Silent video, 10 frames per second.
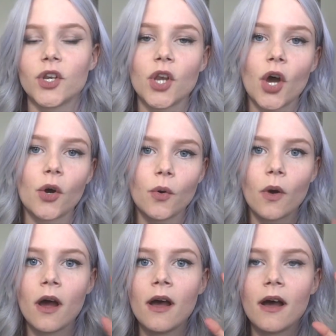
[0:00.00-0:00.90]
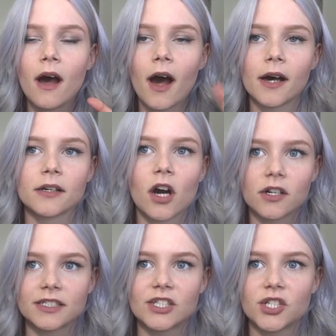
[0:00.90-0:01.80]
No
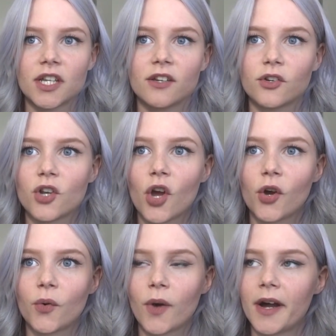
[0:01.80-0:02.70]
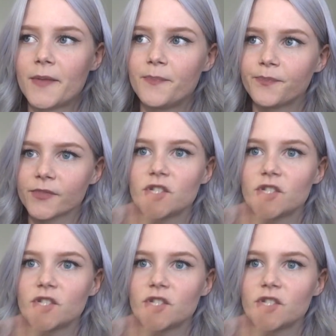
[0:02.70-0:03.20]
cognition, or no,